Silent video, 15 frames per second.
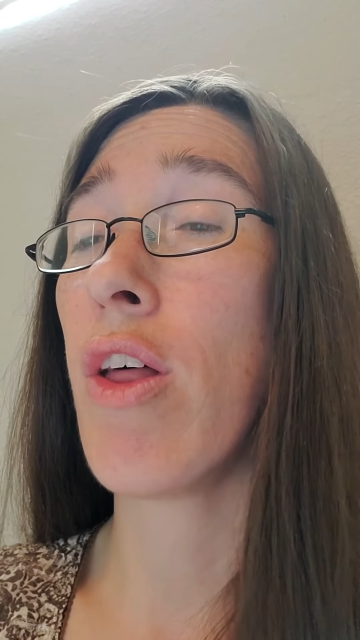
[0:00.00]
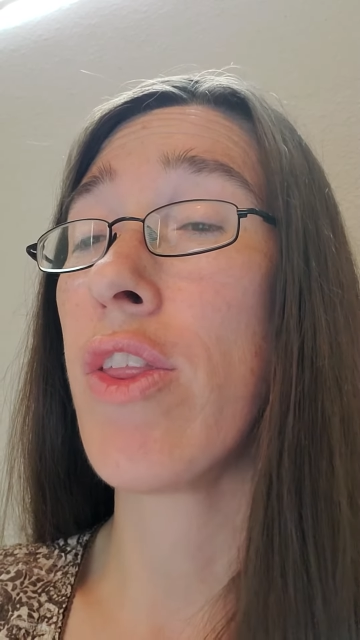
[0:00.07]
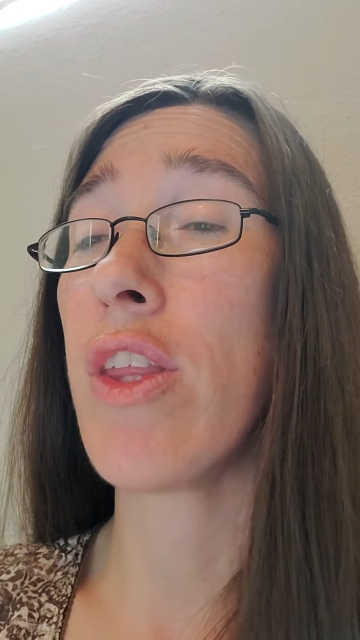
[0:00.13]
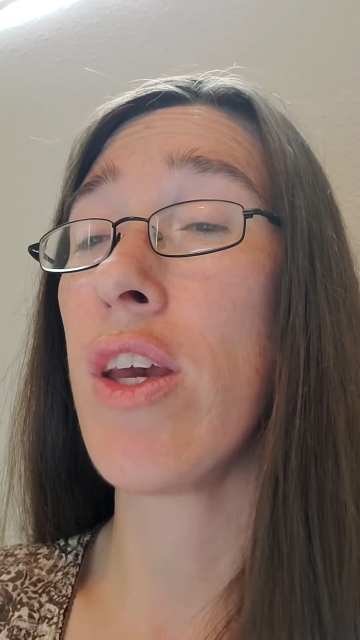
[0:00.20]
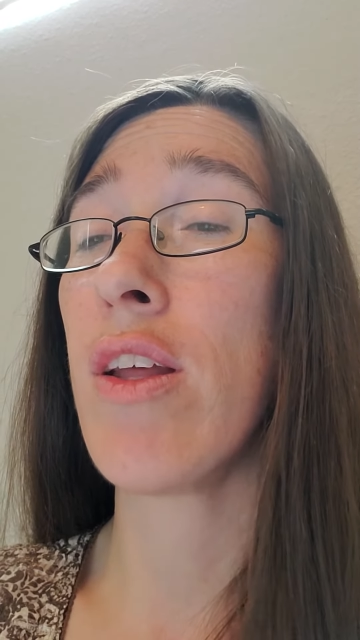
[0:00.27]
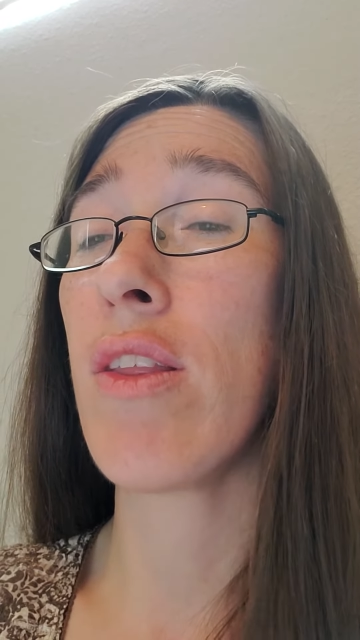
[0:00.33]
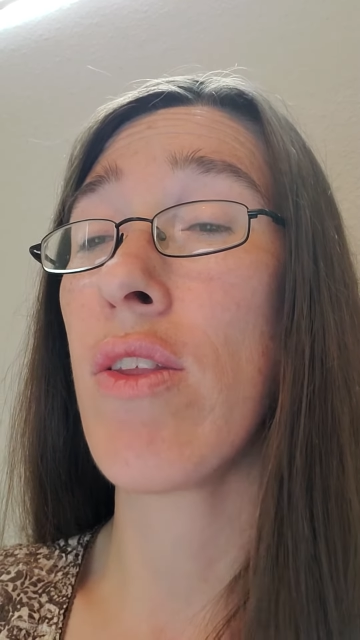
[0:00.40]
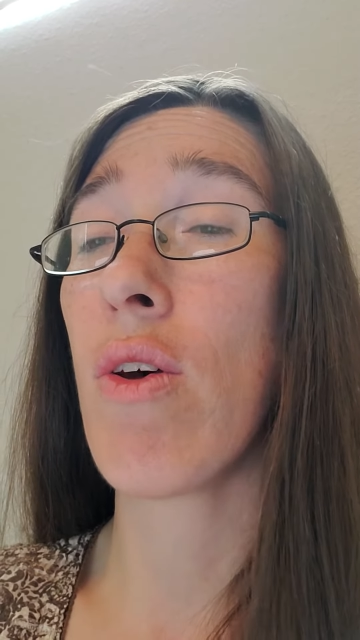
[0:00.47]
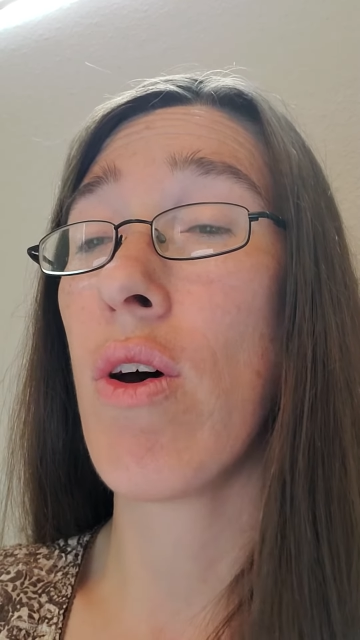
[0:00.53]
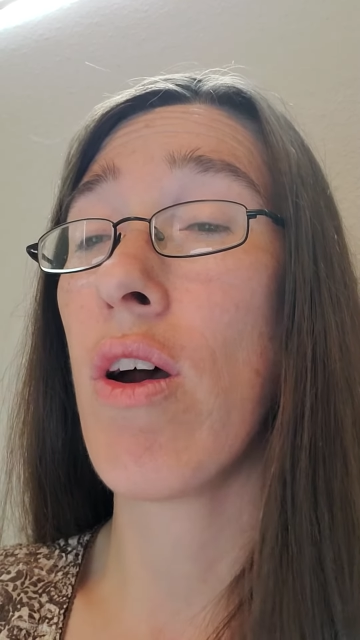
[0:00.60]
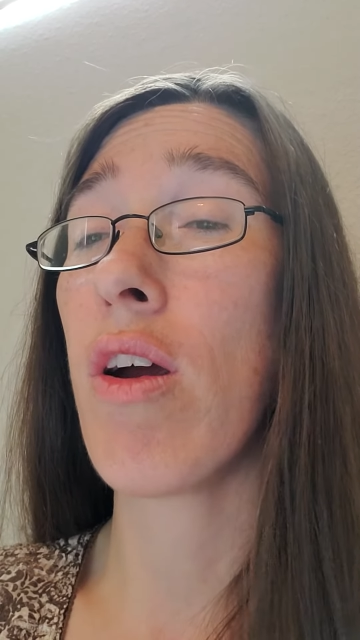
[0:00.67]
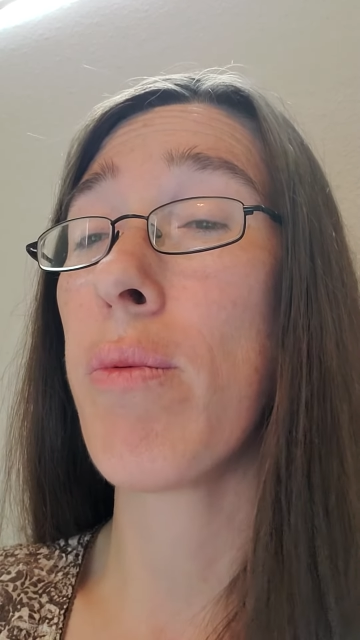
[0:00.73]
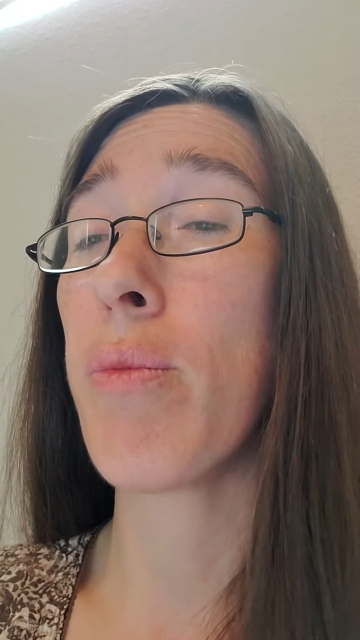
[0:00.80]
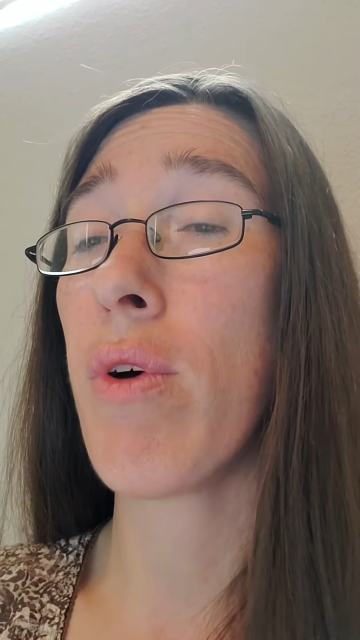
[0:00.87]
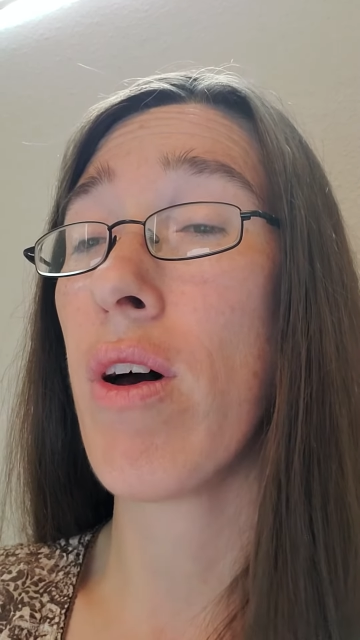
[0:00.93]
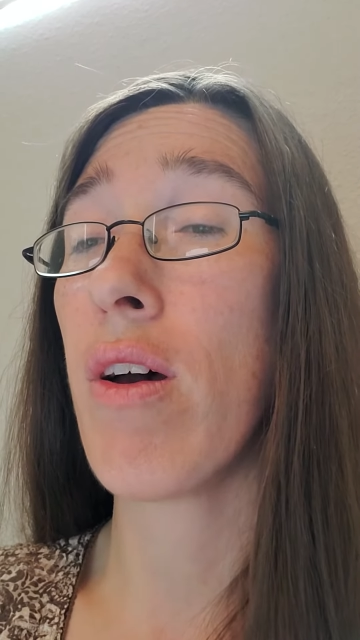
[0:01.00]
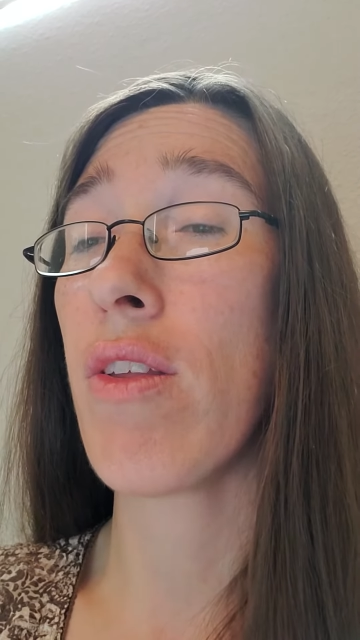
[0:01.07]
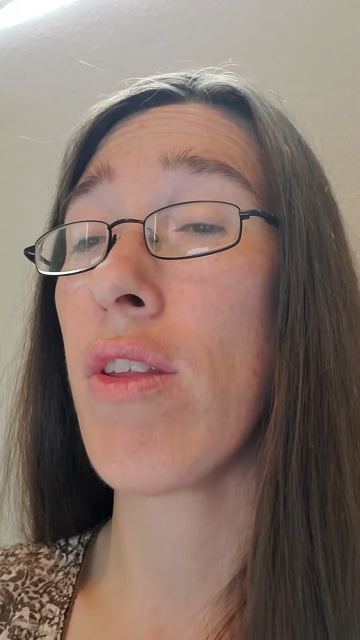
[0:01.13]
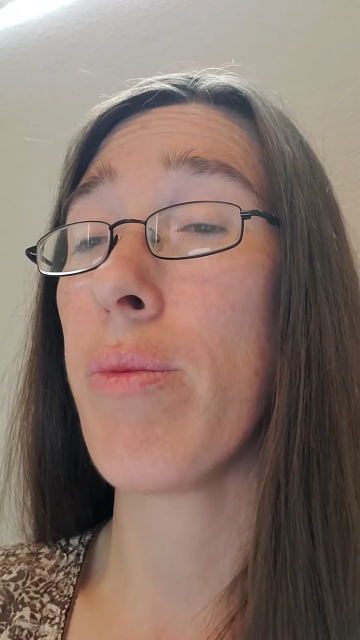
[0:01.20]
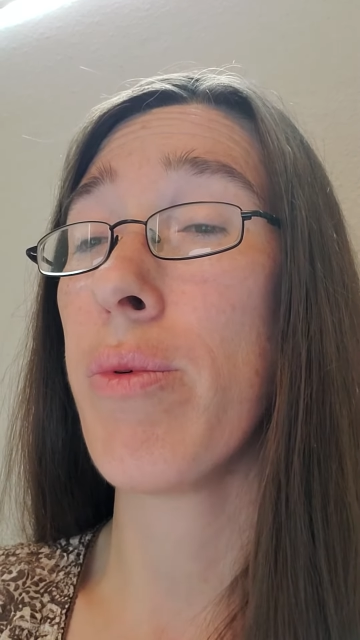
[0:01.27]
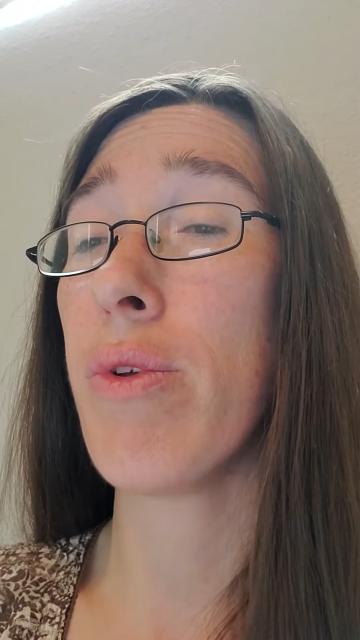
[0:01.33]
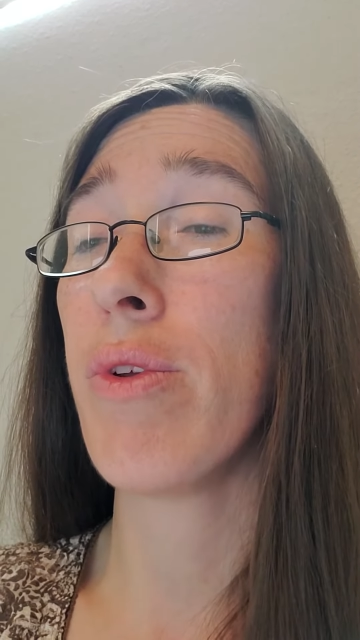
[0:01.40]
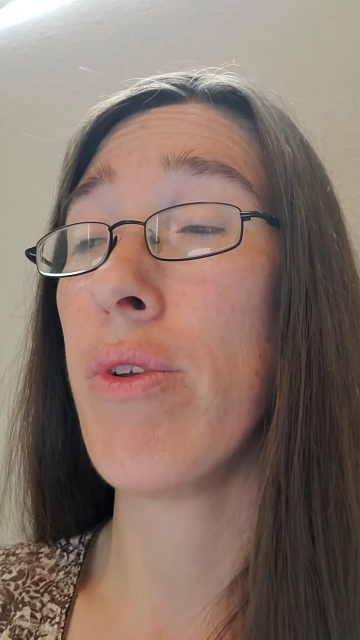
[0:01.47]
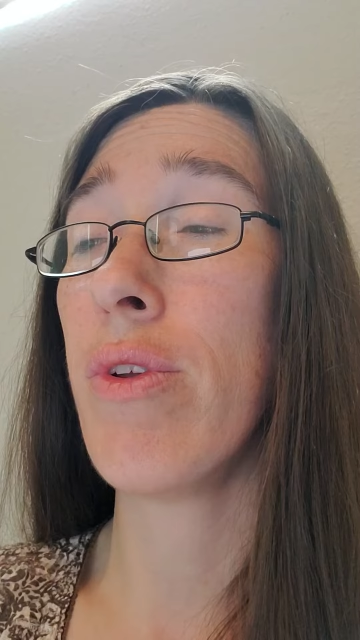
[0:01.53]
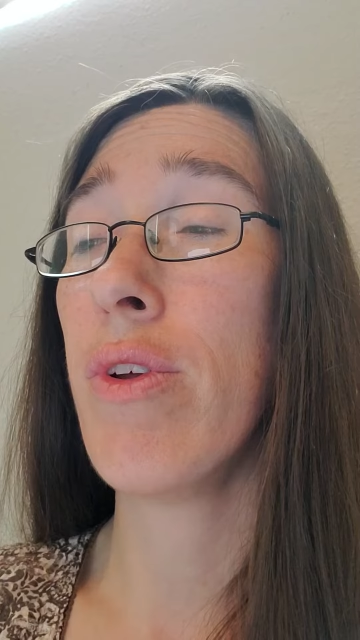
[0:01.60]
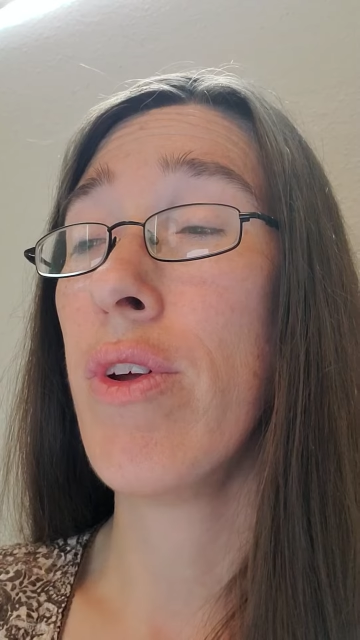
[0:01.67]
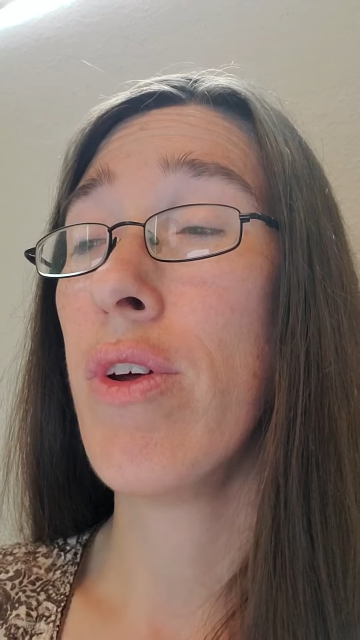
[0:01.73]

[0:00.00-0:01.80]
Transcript: things are possible